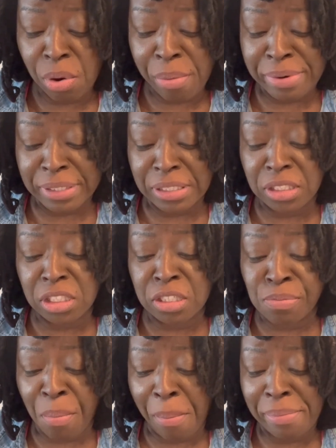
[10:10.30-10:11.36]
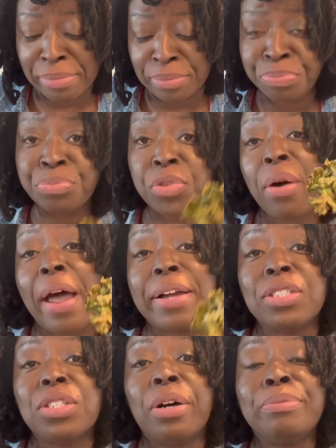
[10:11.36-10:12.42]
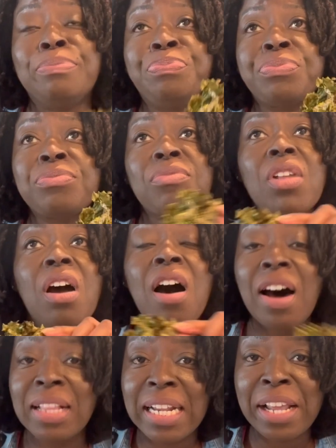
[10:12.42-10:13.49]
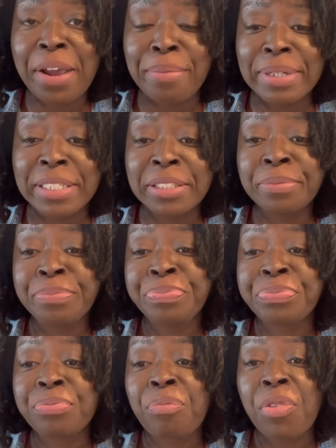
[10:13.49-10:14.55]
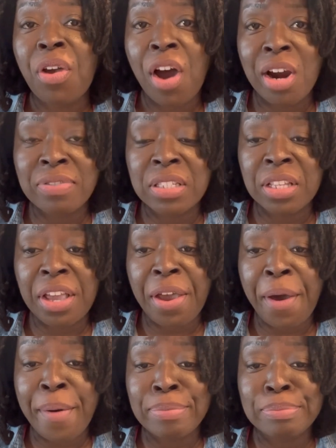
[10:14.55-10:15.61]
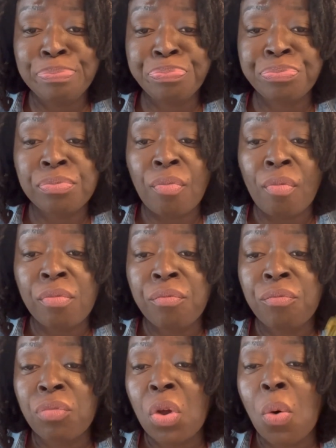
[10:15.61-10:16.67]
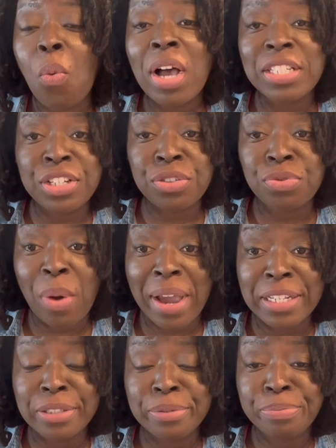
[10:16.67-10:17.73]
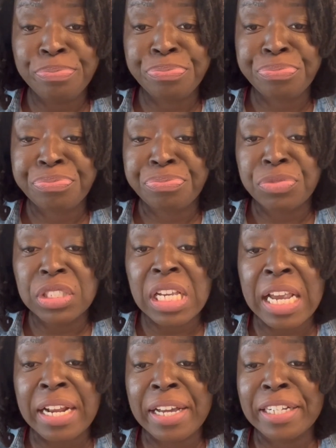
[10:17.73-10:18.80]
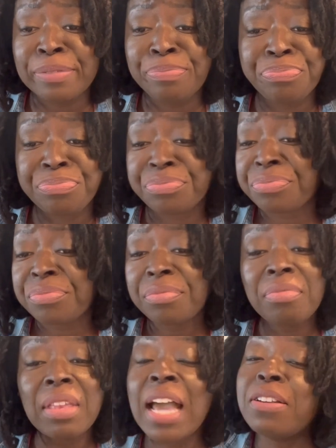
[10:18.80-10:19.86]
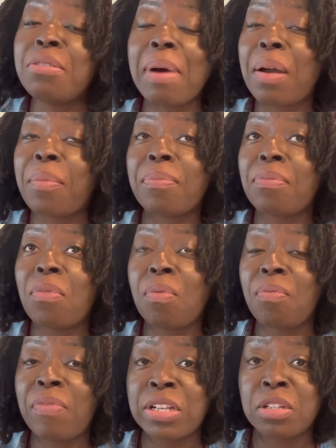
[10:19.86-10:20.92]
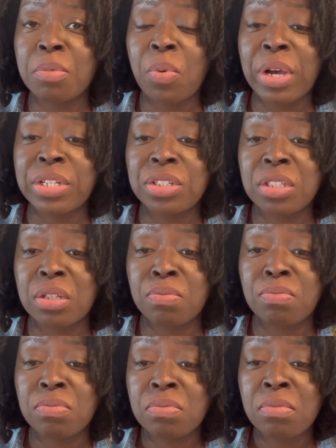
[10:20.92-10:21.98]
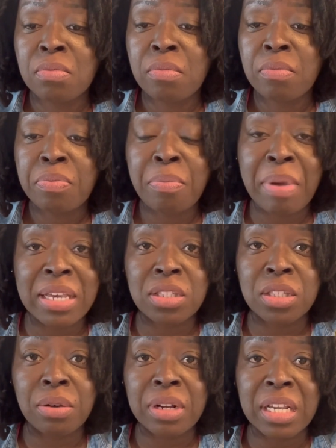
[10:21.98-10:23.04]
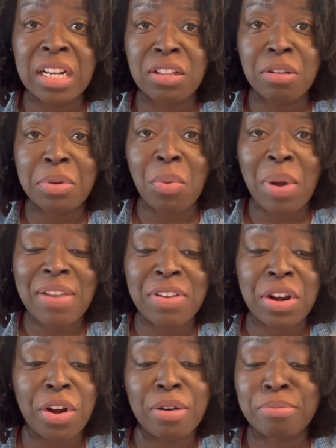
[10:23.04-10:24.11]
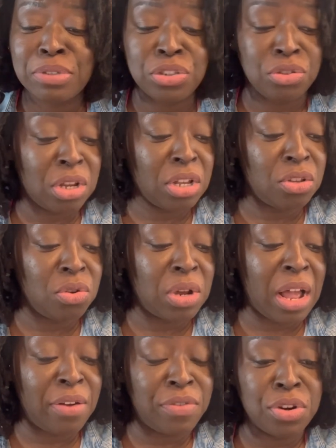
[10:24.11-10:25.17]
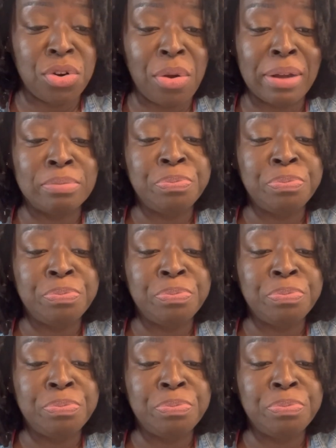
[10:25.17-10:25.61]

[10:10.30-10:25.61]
Really good. Okay, so all I did was harvest the kale, washed it twice, and I do my vegetable washes in baking soda and a little bit of white vinegar, but do it however you do it.